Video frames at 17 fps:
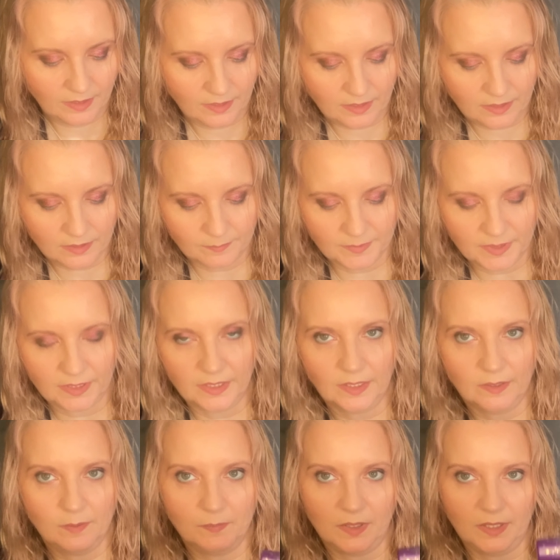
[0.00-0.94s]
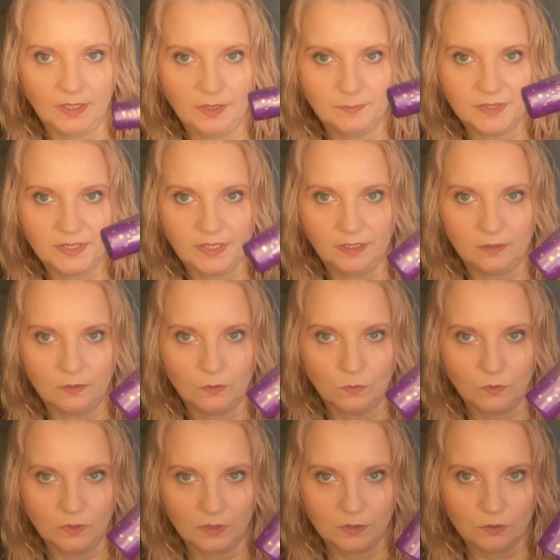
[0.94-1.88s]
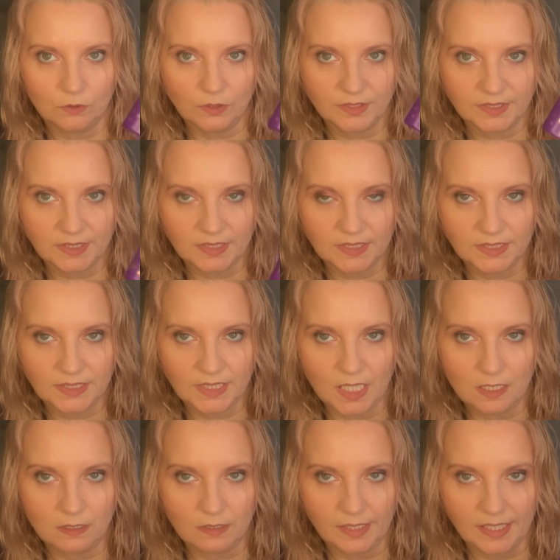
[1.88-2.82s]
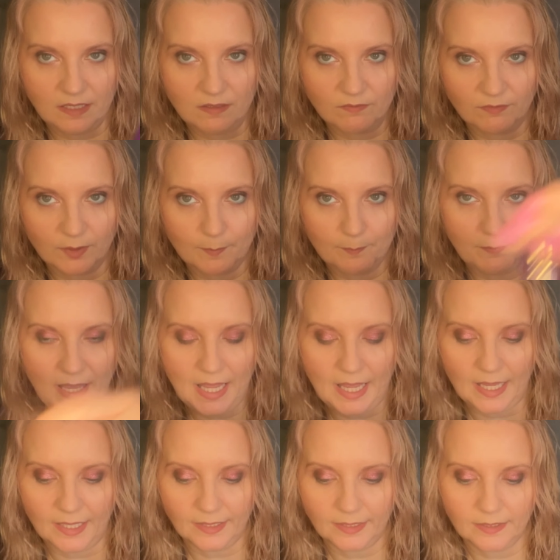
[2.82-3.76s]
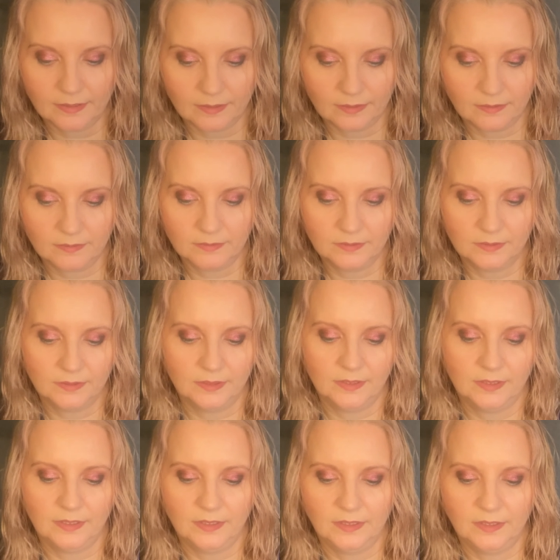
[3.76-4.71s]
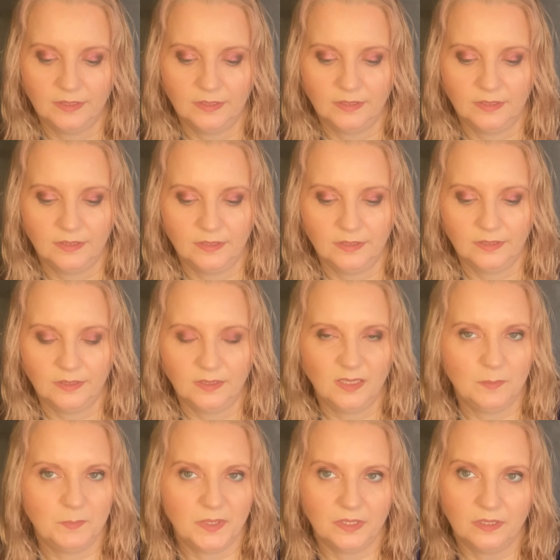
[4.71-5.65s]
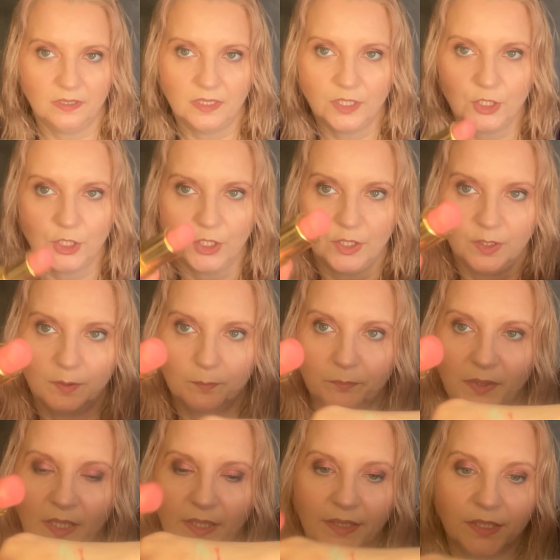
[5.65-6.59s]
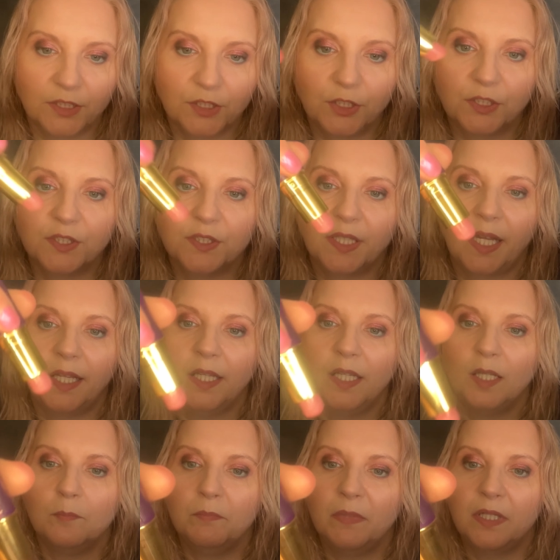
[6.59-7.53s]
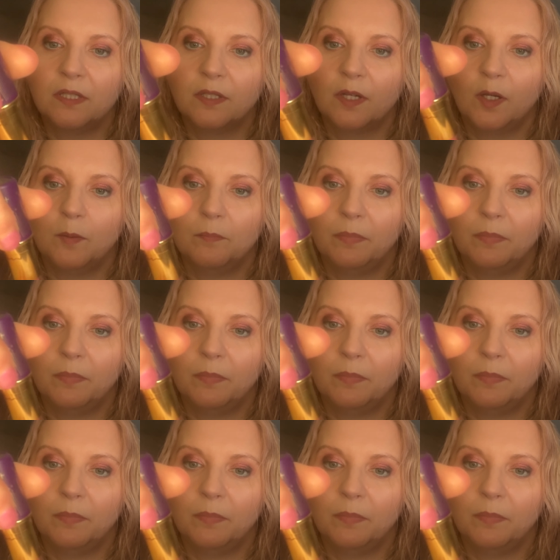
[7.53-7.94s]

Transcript: Then I'm going to go in my lipstick called Across the Sky from MAC. Limited edition, but it's just a mid-tone